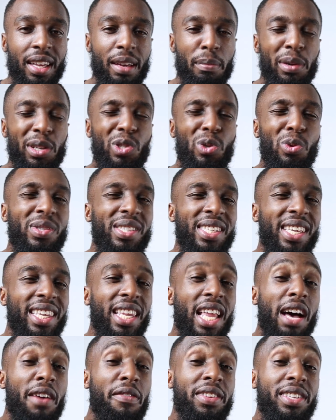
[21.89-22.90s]
but you see
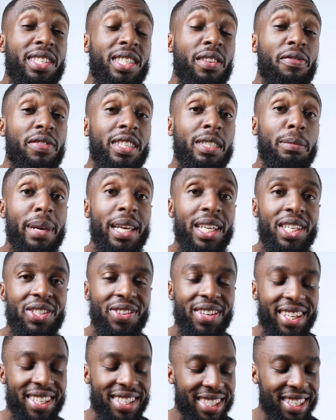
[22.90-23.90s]
love as if it's
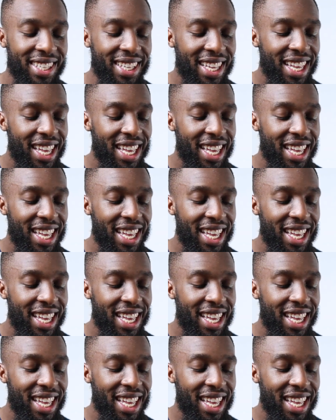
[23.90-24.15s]
matrix,